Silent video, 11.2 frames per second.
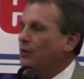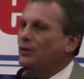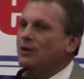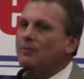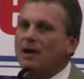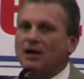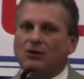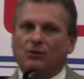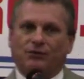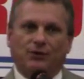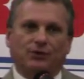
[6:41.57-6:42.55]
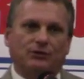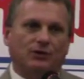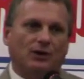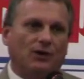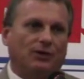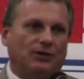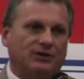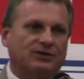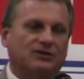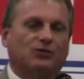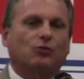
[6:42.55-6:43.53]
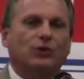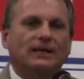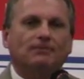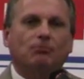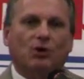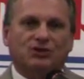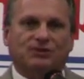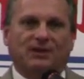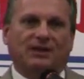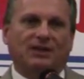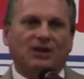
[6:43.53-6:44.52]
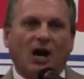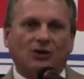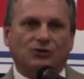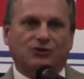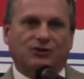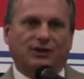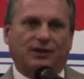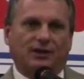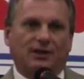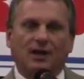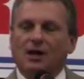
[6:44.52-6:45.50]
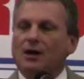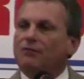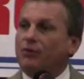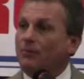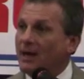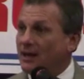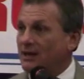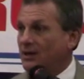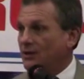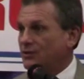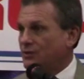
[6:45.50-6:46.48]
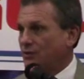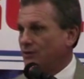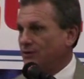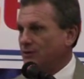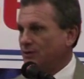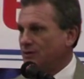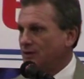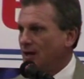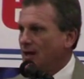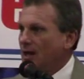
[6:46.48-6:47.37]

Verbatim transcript: If you're in the medical field, you know that this is the reimbursement that doctors get for Medicare services.